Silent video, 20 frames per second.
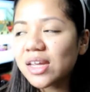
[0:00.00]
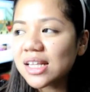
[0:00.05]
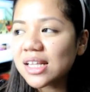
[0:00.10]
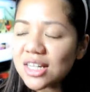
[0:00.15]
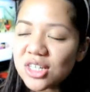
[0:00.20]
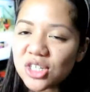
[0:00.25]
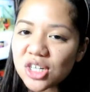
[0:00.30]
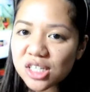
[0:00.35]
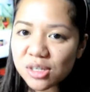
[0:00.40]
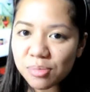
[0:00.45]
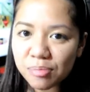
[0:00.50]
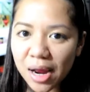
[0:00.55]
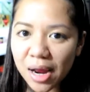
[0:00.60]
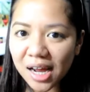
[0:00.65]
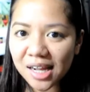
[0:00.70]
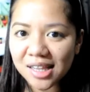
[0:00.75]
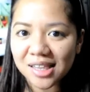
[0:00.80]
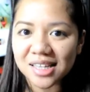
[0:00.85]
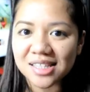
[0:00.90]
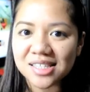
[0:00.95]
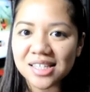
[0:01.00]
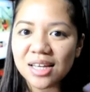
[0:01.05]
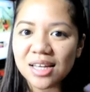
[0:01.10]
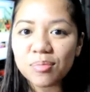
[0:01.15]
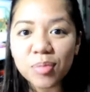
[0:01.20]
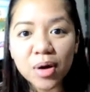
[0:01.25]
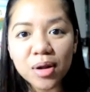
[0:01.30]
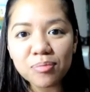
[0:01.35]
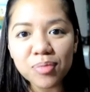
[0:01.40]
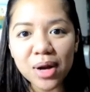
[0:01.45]
Then just practice,
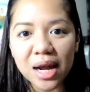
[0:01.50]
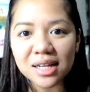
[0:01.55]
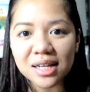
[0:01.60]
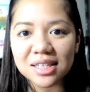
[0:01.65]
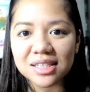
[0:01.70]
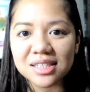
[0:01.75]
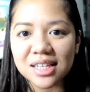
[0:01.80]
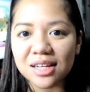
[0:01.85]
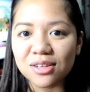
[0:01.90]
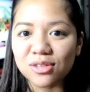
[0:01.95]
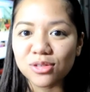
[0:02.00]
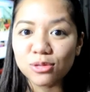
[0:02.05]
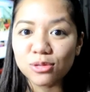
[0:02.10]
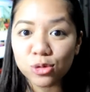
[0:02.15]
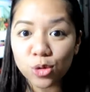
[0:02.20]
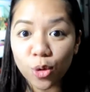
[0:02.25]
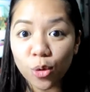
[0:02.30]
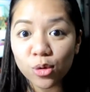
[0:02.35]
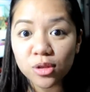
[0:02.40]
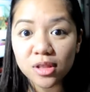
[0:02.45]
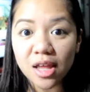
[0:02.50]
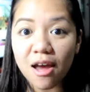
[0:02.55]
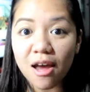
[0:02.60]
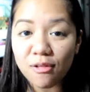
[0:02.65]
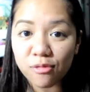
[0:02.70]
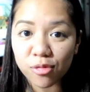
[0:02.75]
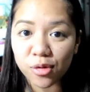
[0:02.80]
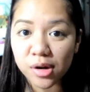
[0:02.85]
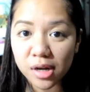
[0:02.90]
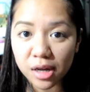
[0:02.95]
keep on practicing. Don't
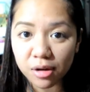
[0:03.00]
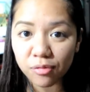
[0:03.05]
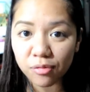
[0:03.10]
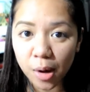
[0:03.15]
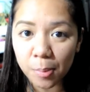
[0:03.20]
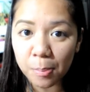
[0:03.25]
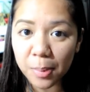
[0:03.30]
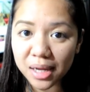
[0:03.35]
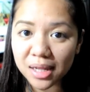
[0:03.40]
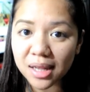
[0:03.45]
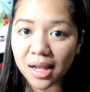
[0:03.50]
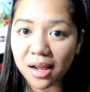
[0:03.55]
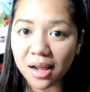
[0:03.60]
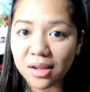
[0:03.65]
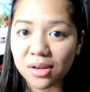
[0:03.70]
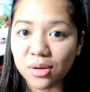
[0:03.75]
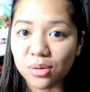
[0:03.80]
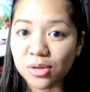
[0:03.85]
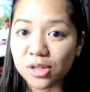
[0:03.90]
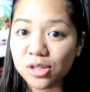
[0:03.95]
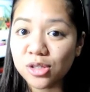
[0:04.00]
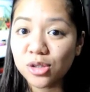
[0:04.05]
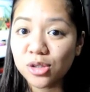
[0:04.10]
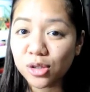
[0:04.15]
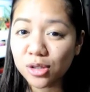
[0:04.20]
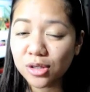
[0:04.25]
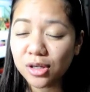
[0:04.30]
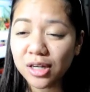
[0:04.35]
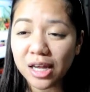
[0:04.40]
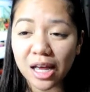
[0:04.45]
ever give up, I tell you, because
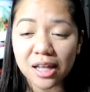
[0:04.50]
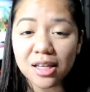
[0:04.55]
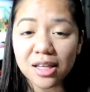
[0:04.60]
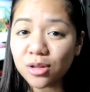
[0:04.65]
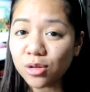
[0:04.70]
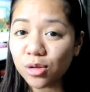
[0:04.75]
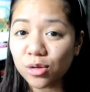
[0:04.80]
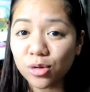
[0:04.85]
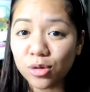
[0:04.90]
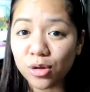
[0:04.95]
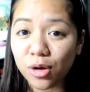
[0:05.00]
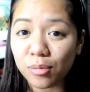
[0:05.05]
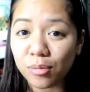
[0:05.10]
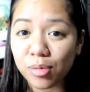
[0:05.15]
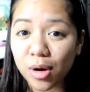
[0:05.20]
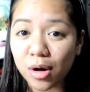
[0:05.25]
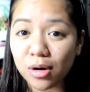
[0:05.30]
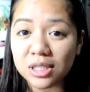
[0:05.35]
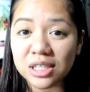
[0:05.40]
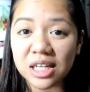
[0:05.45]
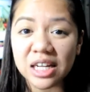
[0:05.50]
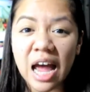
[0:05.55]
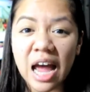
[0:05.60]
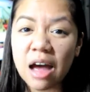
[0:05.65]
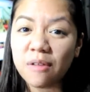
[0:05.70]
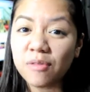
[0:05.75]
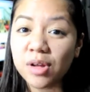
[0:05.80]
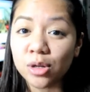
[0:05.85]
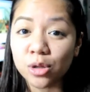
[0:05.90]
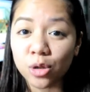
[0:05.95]
getting to do your brows and
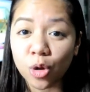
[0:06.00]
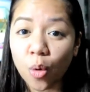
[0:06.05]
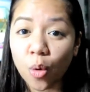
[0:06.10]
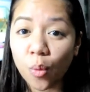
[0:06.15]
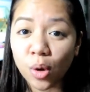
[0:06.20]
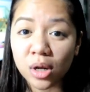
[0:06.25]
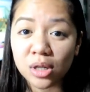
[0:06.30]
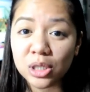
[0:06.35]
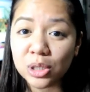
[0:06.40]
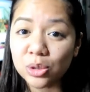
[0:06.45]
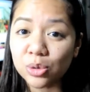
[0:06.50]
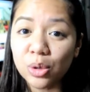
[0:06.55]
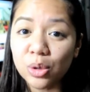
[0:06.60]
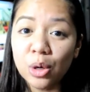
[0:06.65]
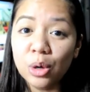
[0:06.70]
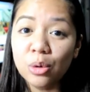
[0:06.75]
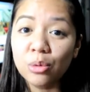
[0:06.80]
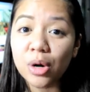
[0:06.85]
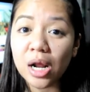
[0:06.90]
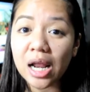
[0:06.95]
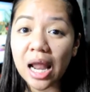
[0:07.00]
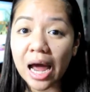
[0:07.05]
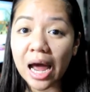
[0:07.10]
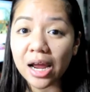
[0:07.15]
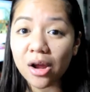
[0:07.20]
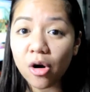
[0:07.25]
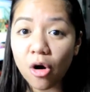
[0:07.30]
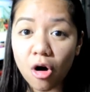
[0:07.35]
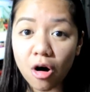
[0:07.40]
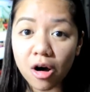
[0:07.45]
having no one to
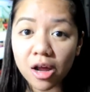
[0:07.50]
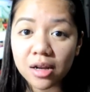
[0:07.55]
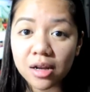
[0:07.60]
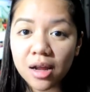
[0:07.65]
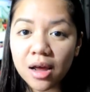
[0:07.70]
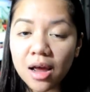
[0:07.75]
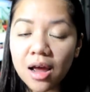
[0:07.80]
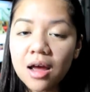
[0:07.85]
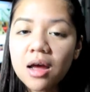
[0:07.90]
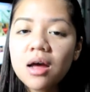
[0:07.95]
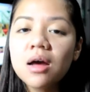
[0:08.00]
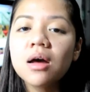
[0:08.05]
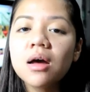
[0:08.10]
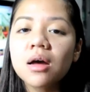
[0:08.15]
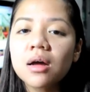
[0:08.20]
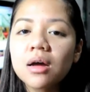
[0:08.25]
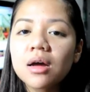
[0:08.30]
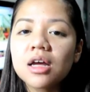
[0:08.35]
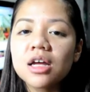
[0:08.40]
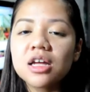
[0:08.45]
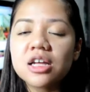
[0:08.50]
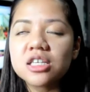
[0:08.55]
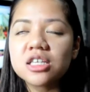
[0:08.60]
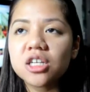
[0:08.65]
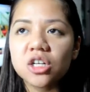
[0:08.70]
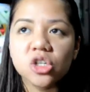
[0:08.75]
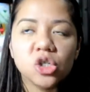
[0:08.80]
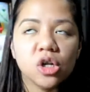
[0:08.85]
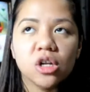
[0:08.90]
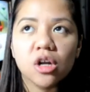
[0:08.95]
rely on
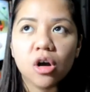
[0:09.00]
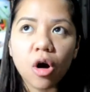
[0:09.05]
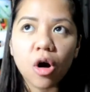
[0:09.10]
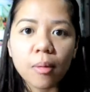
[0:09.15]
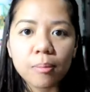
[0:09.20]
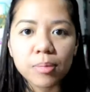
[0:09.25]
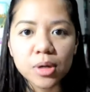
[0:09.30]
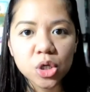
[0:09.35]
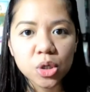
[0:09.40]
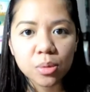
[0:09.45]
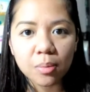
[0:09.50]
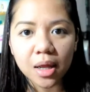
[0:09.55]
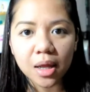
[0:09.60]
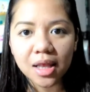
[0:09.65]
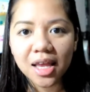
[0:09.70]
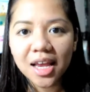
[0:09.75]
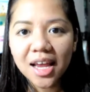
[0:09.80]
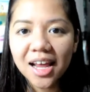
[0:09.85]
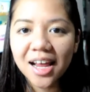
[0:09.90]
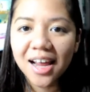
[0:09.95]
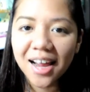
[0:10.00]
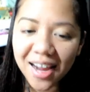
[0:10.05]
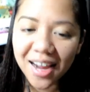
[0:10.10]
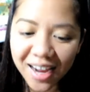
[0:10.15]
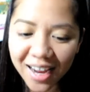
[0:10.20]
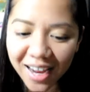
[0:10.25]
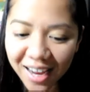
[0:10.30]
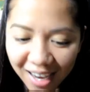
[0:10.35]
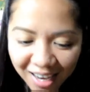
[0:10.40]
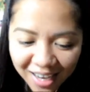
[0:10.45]
is such an accomplishment.
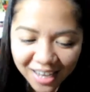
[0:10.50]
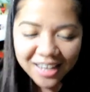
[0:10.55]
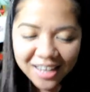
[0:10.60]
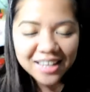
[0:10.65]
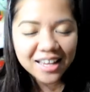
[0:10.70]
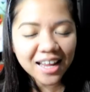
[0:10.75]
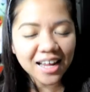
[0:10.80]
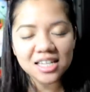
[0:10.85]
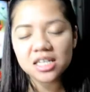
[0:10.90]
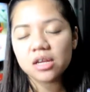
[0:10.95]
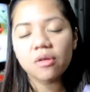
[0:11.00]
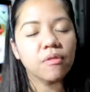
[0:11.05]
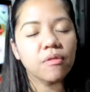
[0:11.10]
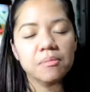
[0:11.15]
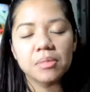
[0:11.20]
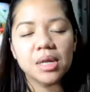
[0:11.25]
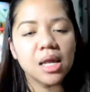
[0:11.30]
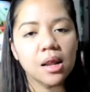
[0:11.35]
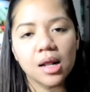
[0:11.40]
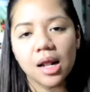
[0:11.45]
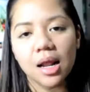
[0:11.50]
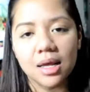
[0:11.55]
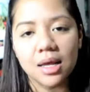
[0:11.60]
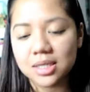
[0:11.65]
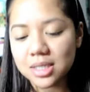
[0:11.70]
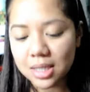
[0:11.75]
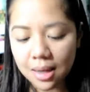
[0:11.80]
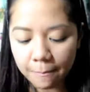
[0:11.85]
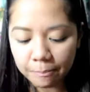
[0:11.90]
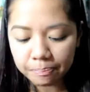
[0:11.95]
Yes, for me it
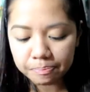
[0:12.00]
is.